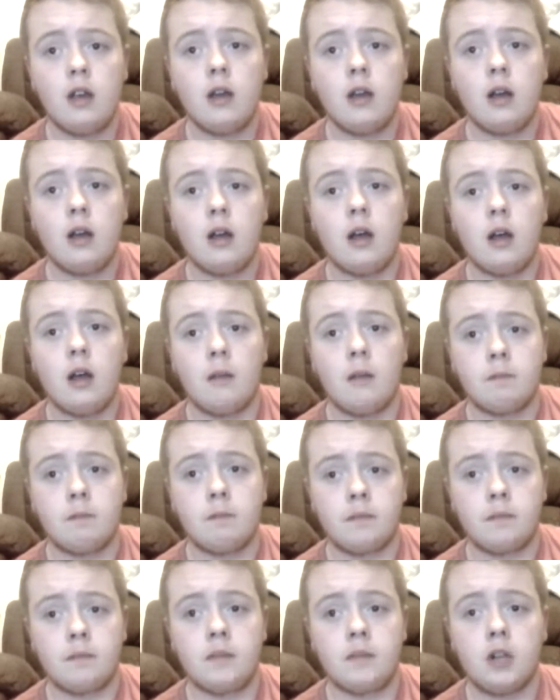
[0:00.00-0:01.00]
Um,
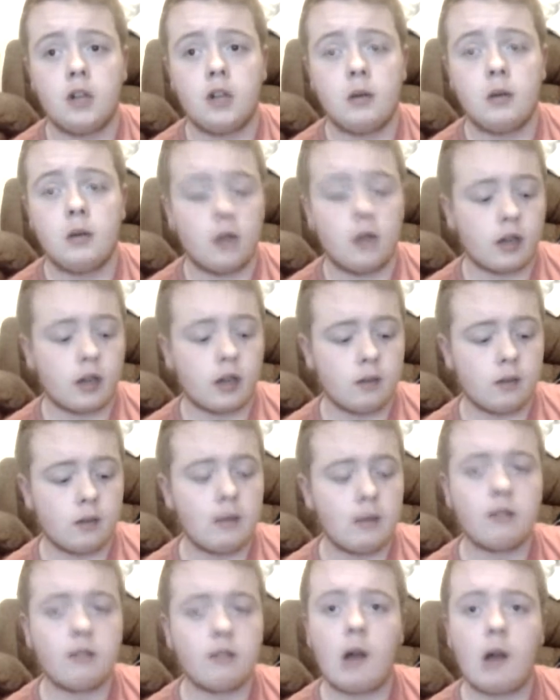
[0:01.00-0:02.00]
you know, like
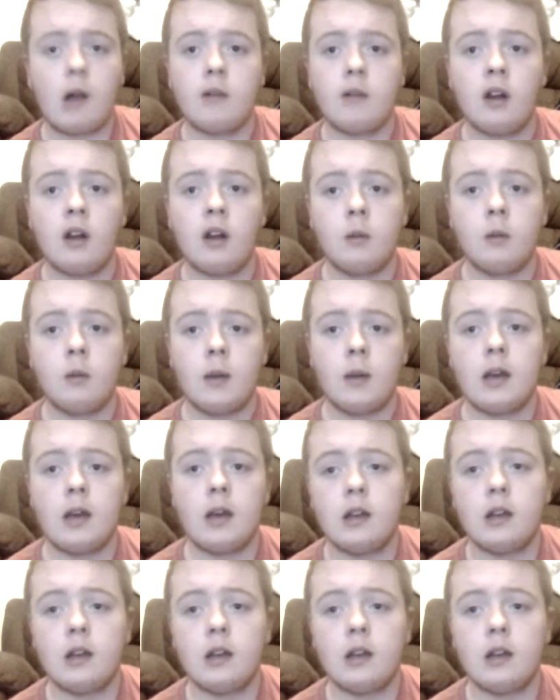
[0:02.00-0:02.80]
mess around with it a little bit